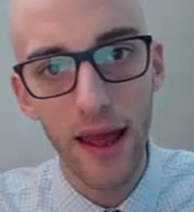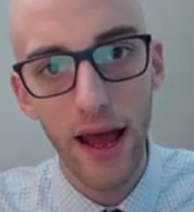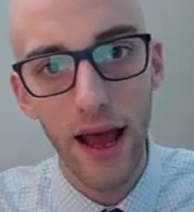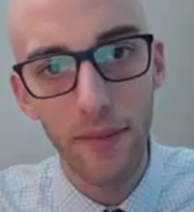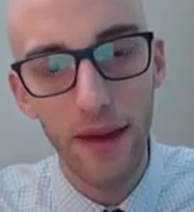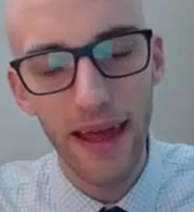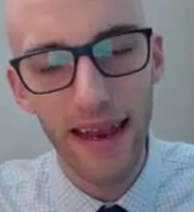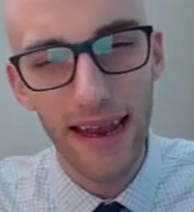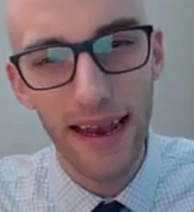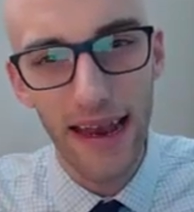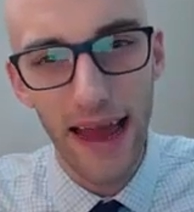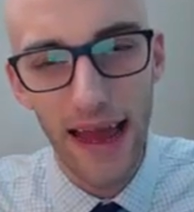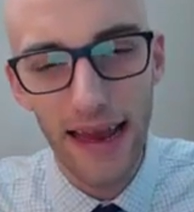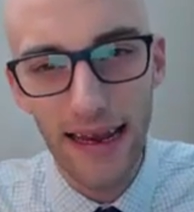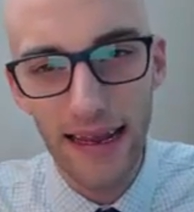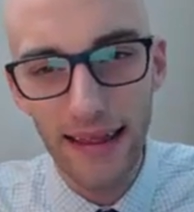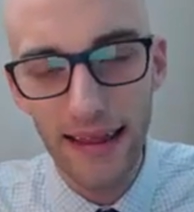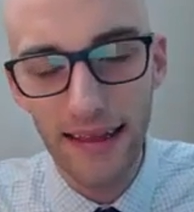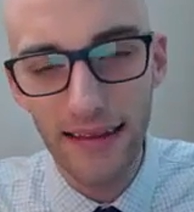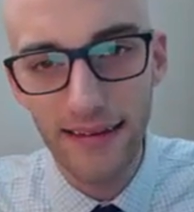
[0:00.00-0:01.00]
And in
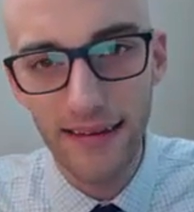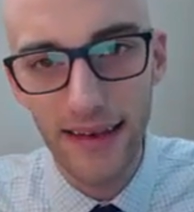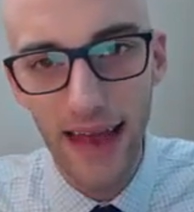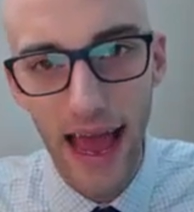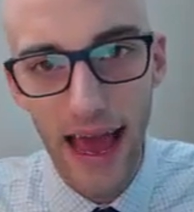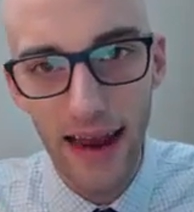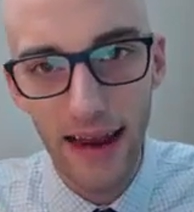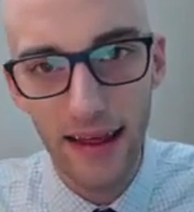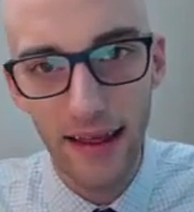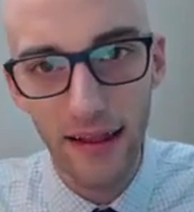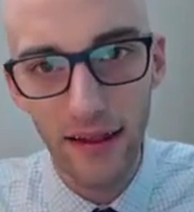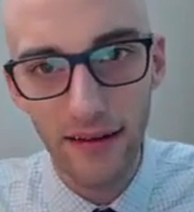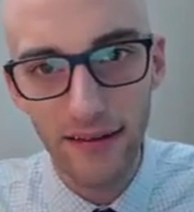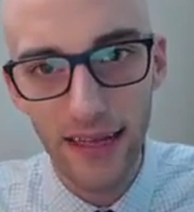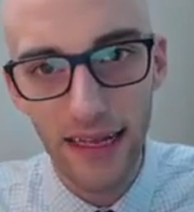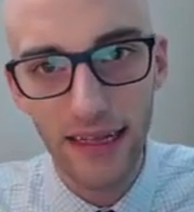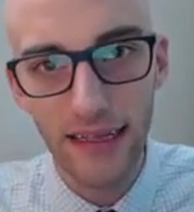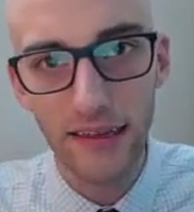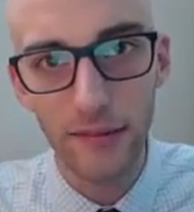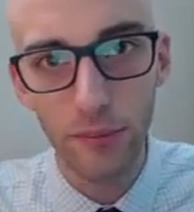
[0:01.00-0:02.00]
any of these data, it
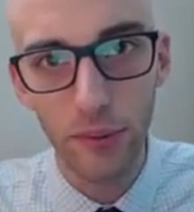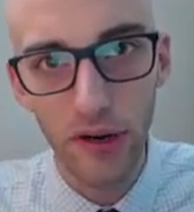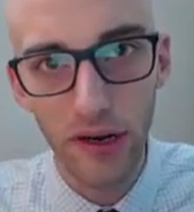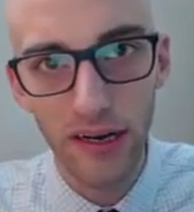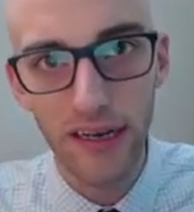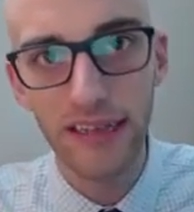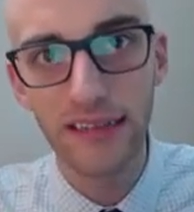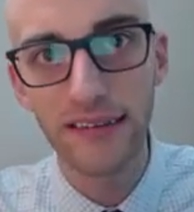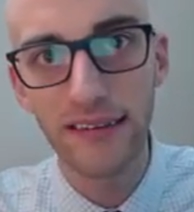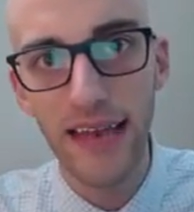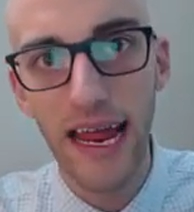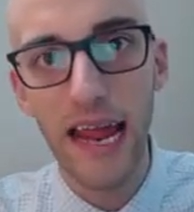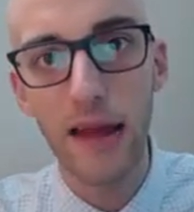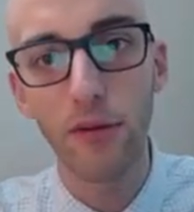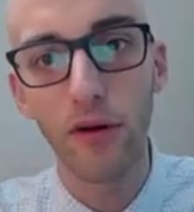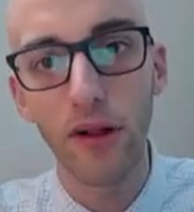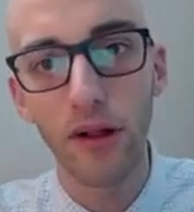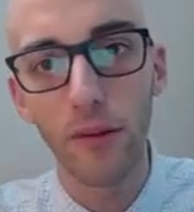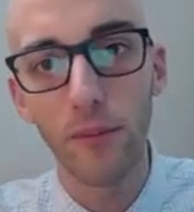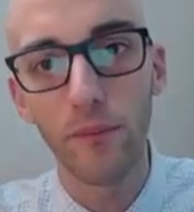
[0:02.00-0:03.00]
looks like it's pretty
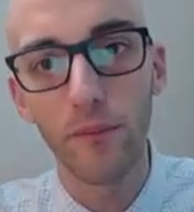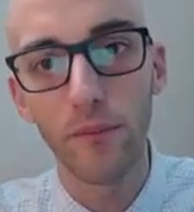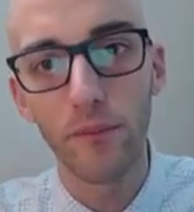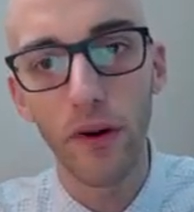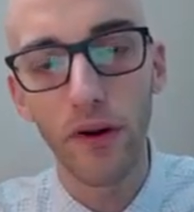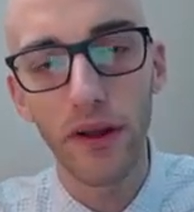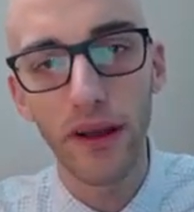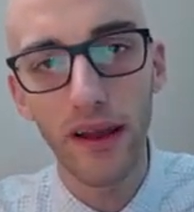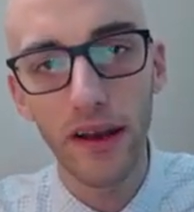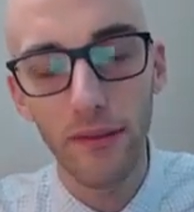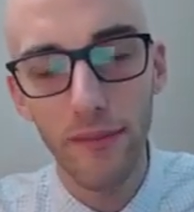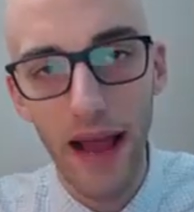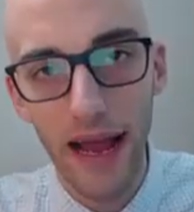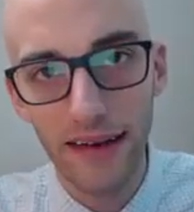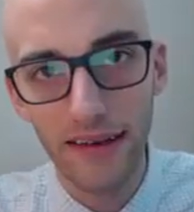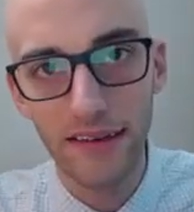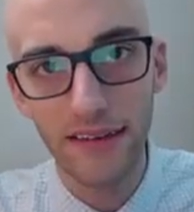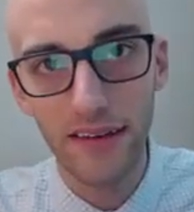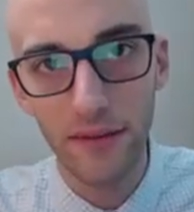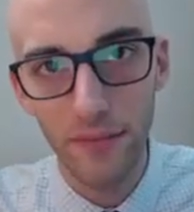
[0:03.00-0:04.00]
stable, but you can
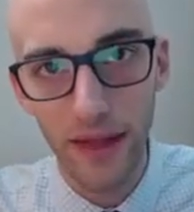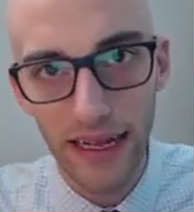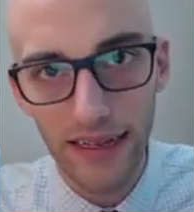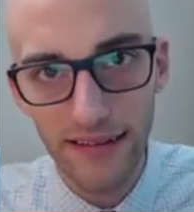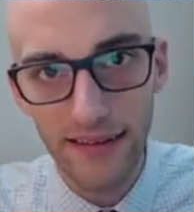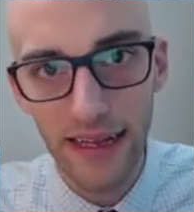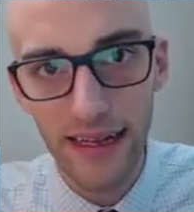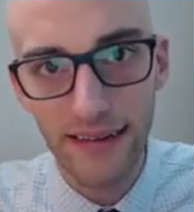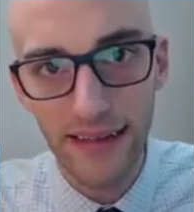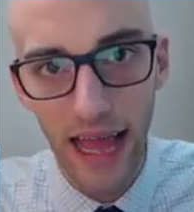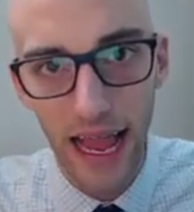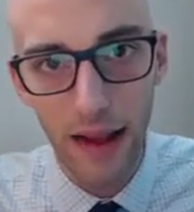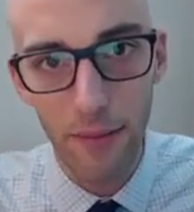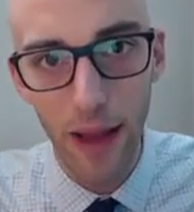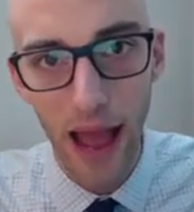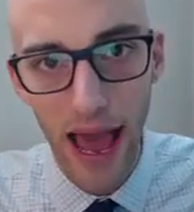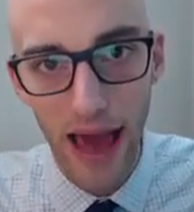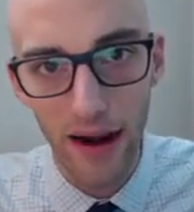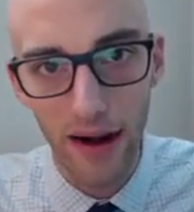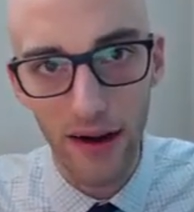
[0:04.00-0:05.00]
imagine some like zigzag
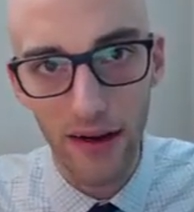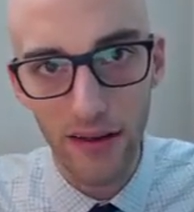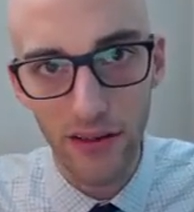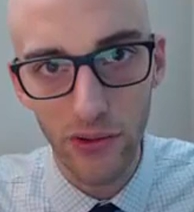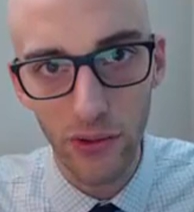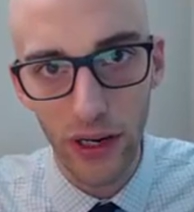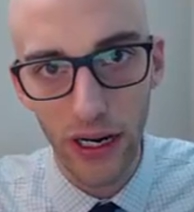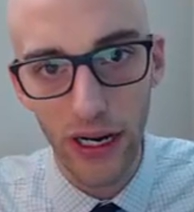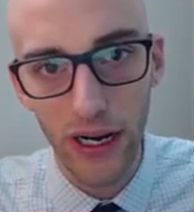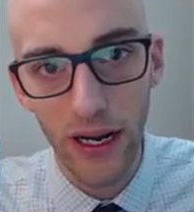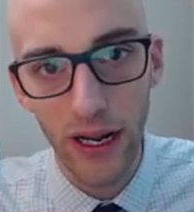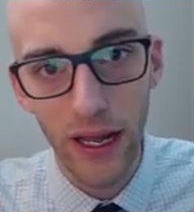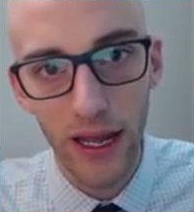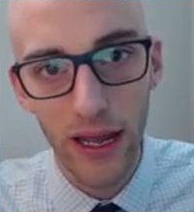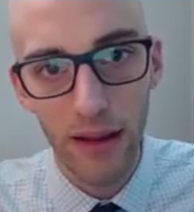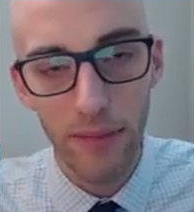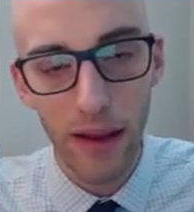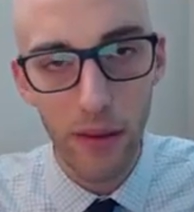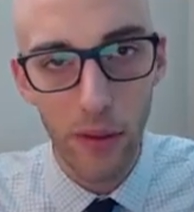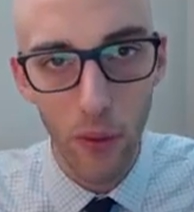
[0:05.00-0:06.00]
patterns where
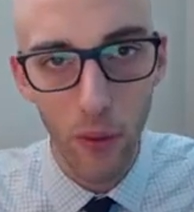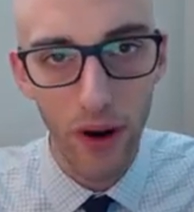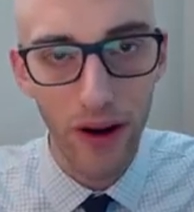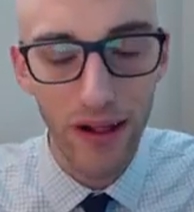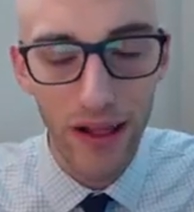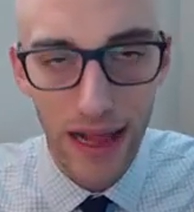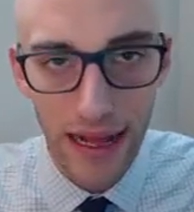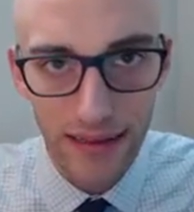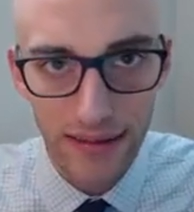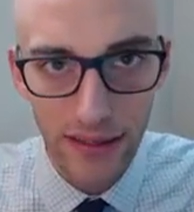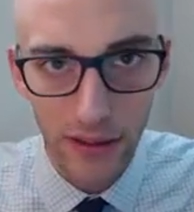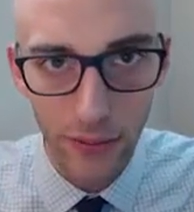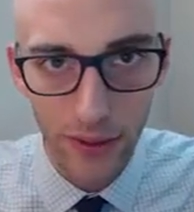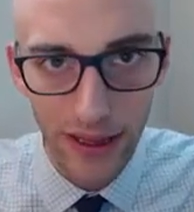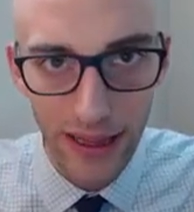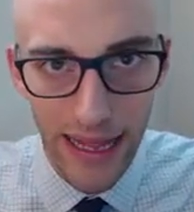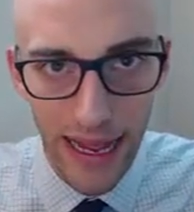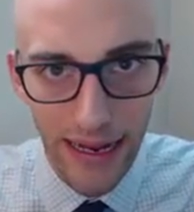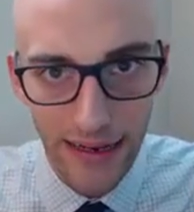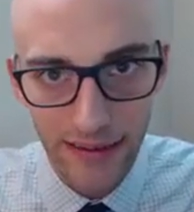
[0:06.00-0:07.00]
maybe one class are
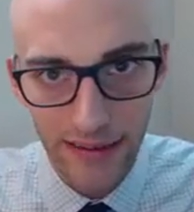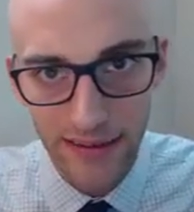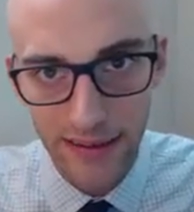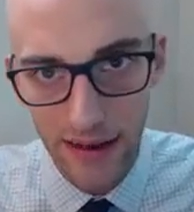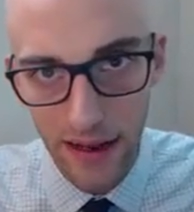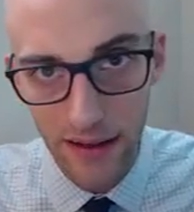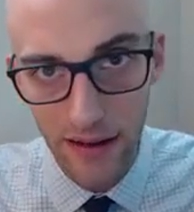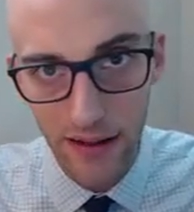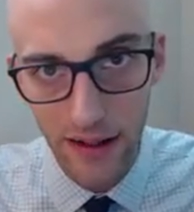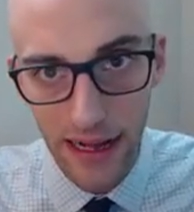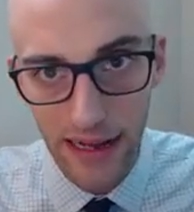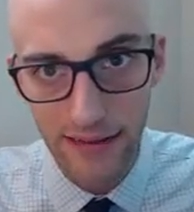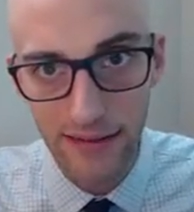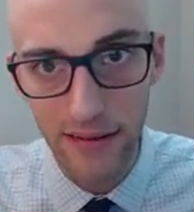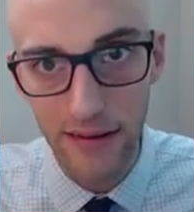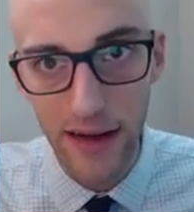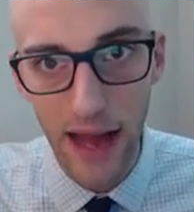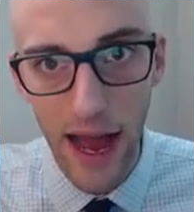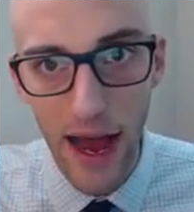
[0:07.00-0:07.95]
really anxious, another class they're